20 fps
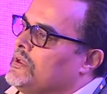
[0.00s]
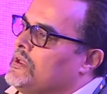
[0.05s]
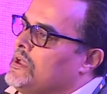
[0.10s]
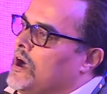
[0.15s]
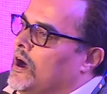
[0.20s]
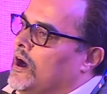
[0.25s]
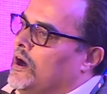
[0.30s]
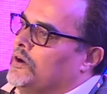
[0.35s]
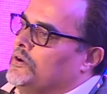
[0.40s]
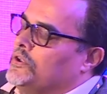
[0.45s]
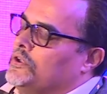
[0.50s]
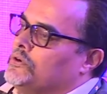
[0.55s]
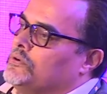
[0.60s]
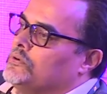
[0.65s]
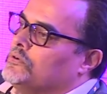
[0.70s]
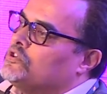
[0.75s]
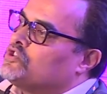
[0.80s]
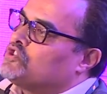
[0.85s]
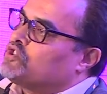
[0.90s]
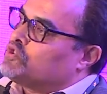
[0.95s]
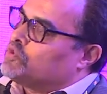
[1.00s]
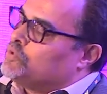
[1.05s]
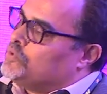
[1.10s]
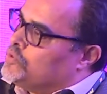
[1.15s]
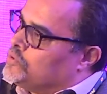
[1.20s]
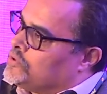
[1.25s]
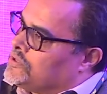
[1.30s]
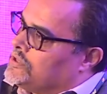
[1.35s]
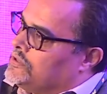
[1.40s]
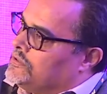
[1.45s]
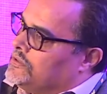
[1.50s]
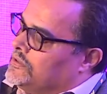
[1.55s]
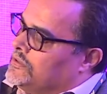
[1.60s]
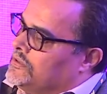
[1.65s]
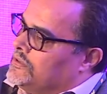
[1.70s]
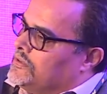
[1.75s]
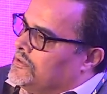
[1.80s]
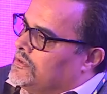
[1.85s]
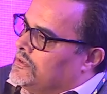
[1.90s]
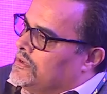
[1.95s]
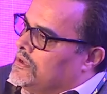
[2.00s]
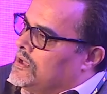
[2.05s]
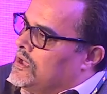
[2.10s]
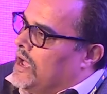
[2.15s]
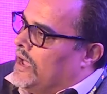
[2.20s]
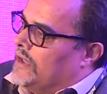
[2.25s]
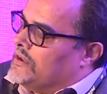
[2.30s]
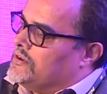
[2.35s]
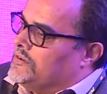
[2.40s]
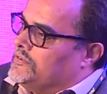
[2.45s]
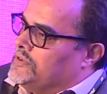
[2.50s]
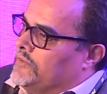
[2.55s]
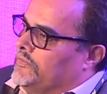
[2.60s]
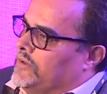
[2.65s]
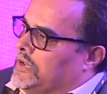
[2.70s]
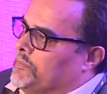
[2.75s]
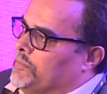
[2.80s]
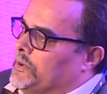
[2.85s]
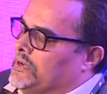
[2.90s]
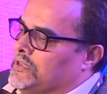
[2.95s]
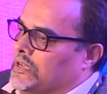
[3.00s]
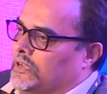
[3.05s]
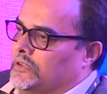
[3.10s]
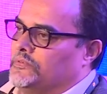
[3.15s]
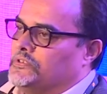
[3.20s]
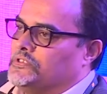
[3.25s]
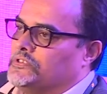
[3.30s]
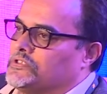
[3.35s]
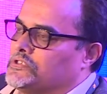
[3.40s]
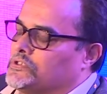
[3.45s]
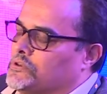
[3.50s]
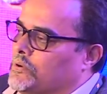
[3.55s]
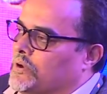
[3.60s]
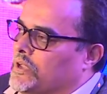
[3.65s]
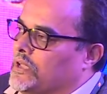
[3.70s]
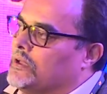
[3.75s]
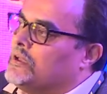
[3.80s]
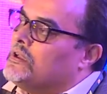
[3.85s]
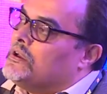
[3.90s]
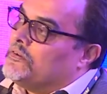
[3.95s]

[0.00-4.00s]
How do you shoot and develop a television story?